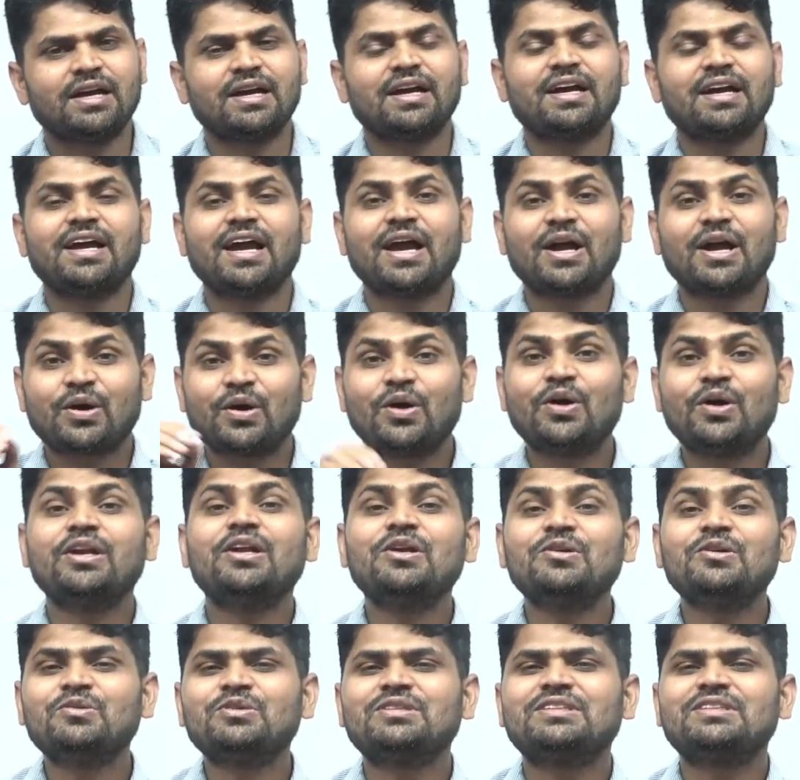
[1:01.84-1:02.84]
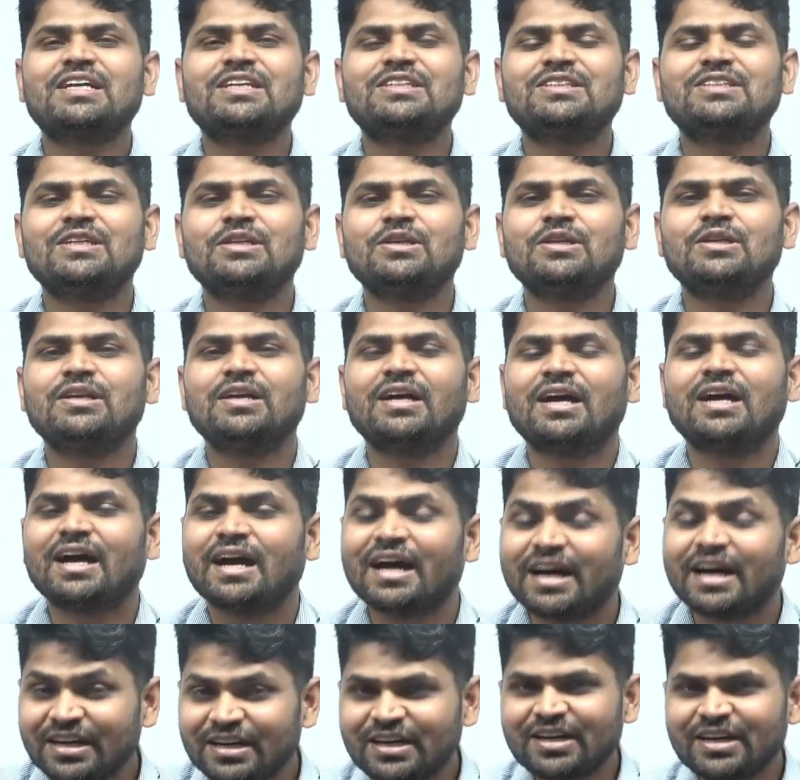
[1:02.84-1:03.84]
According to section
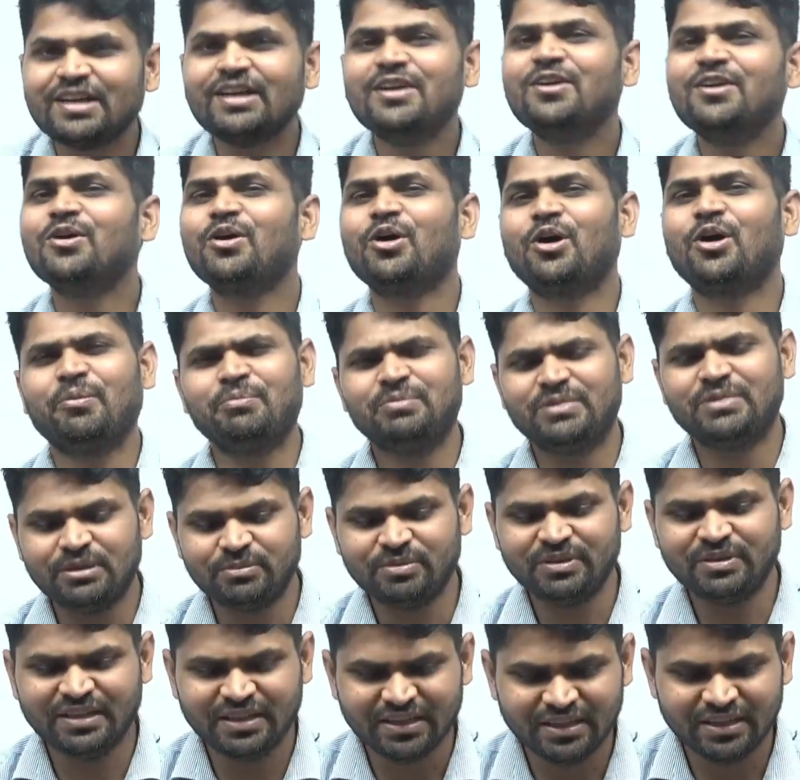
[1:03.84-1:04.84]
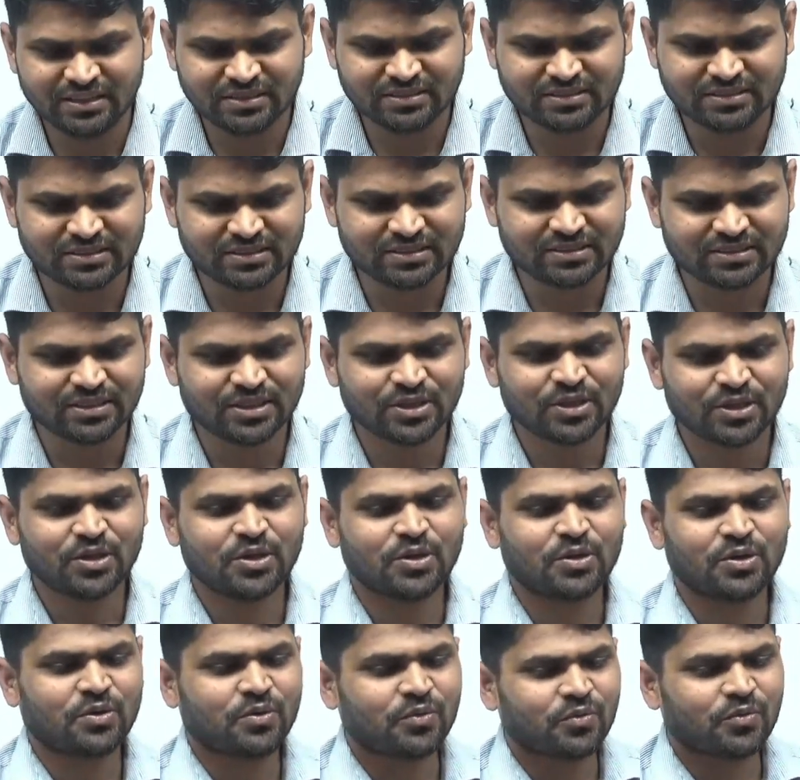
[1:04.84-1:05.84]
100 of the BNS,
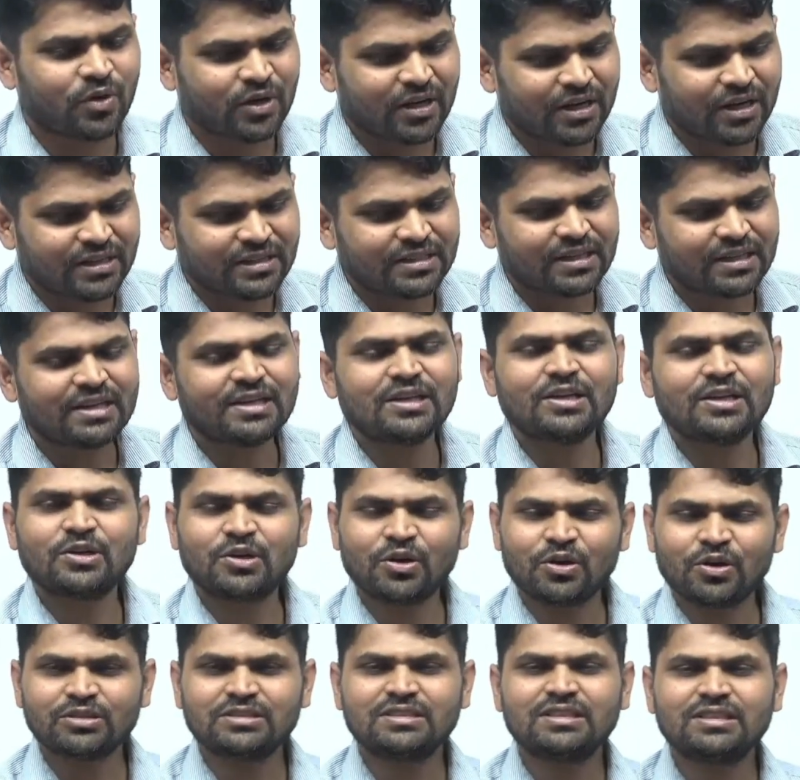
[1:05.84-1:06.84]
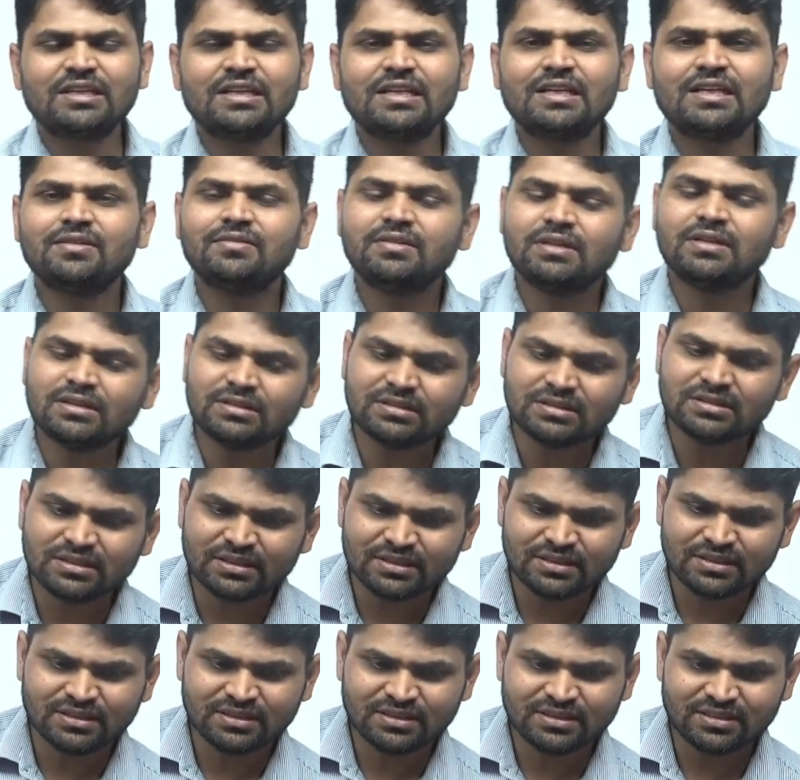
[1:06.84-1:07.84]
voluntarily causing grievous
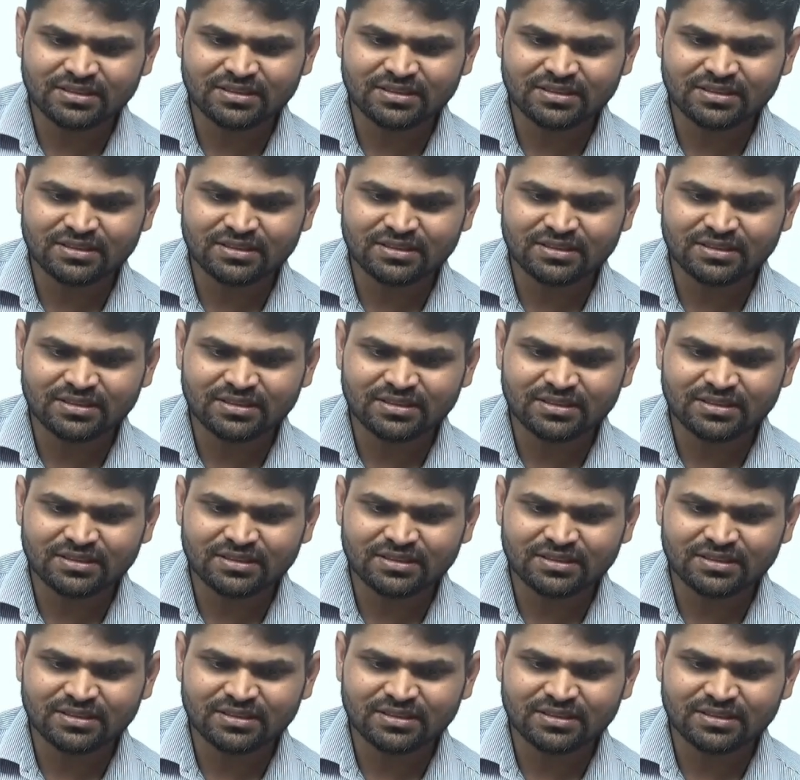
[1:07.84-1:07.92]
hurt,